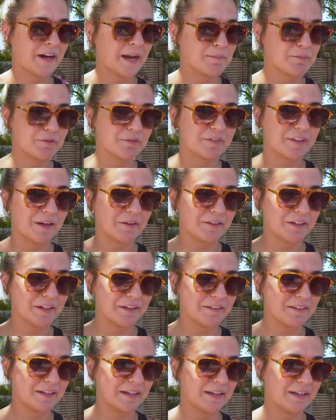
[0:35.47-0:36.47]
I moved down
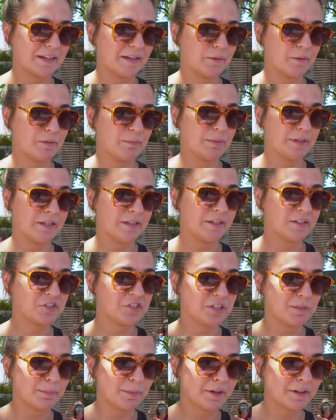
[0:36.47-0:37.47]
here thinking it would be
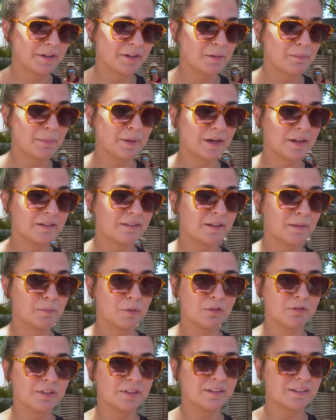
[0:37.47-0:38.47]
cheaper compared to
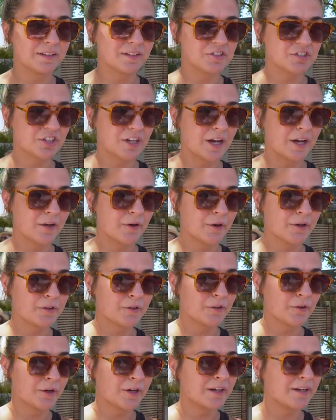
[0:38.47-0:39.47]
moving to Chicago or
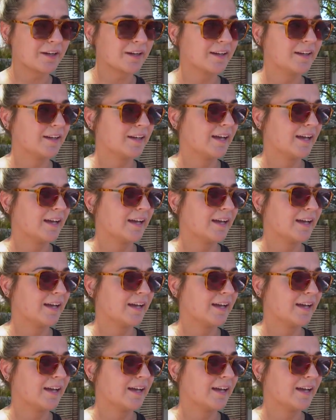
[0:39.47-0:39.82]
New York.